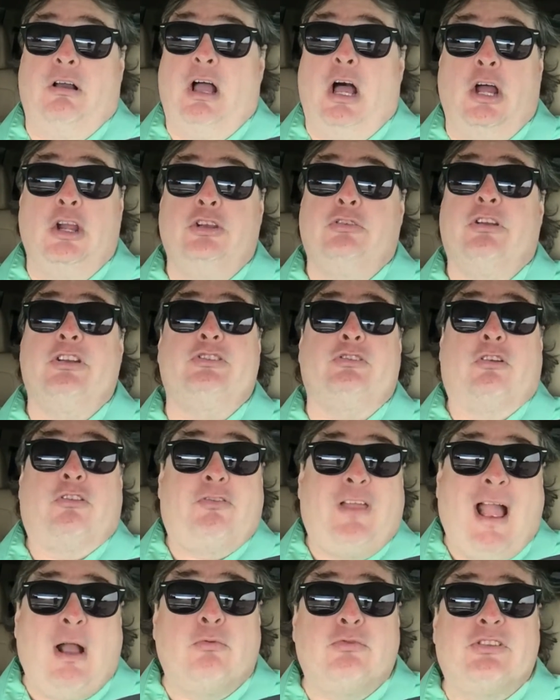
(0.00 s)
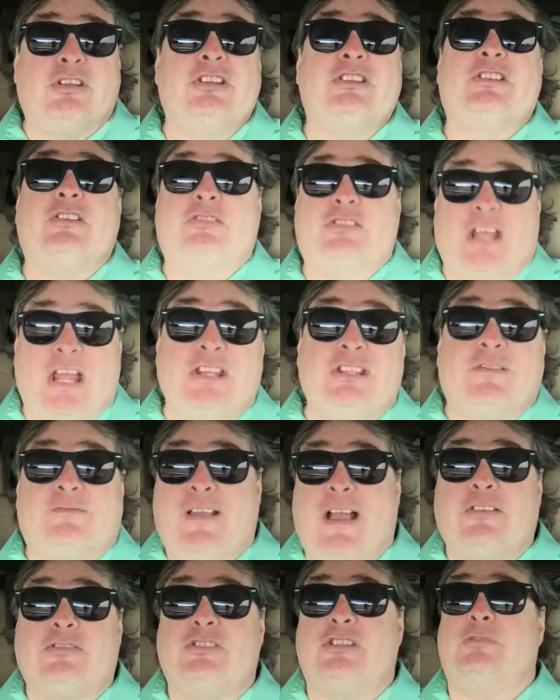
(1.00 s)
hundreds or thousands and tens
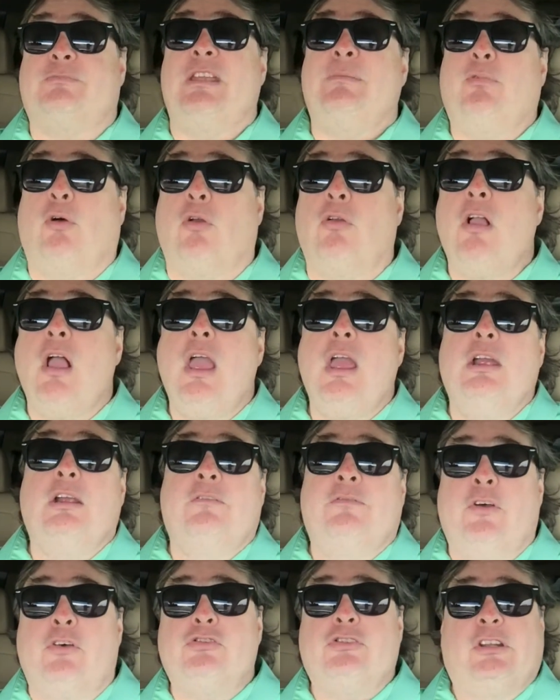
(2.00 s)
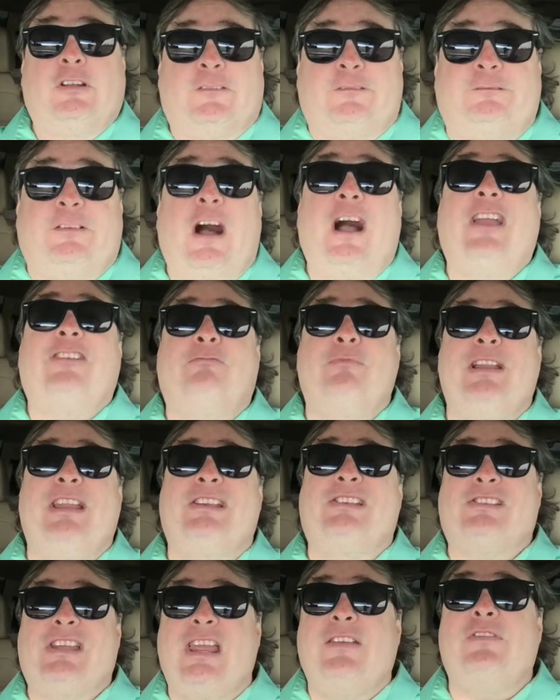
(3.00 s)
of thousands of people, those little
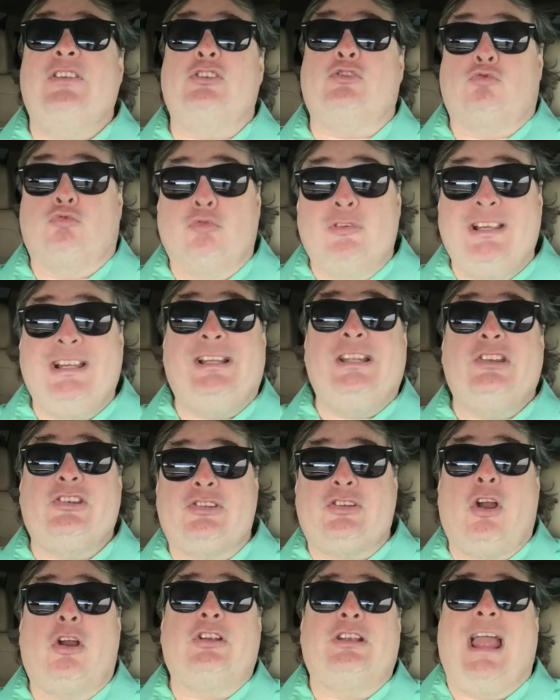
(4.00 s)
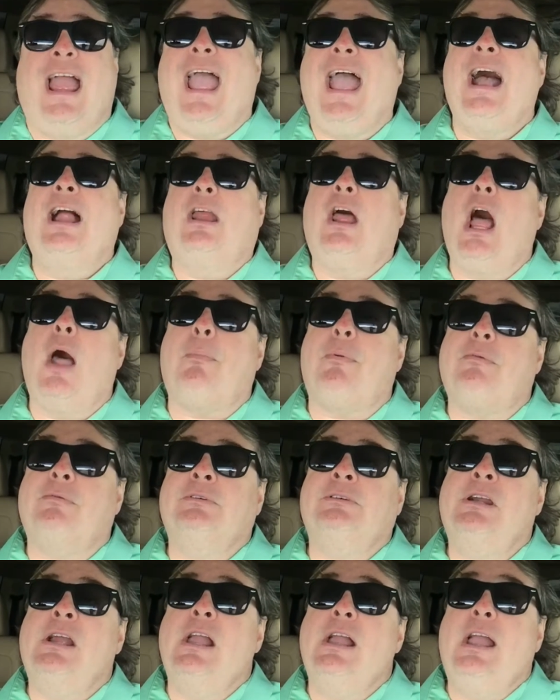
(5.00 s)
5-minute savings really start to add up.
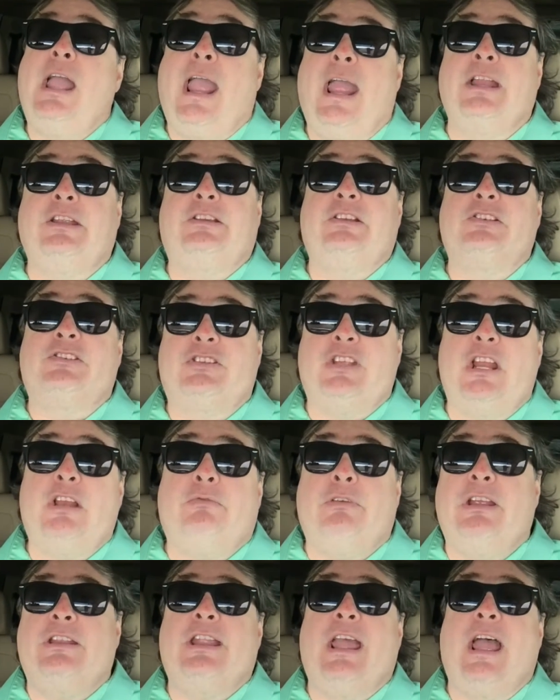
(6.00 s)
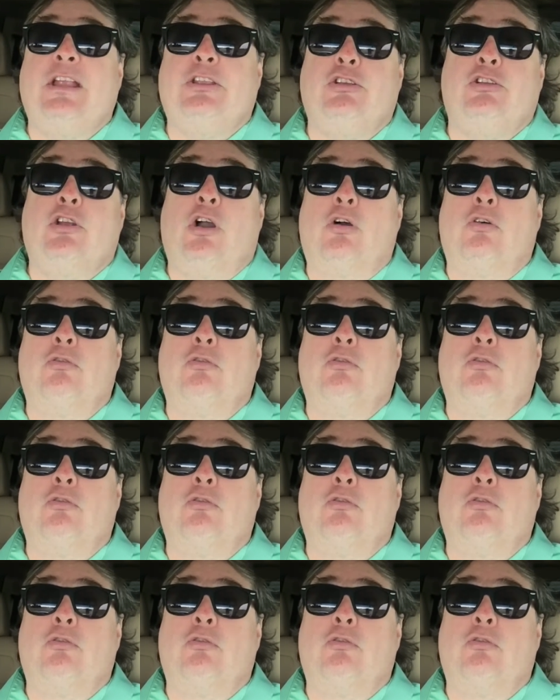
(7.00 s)
And considering that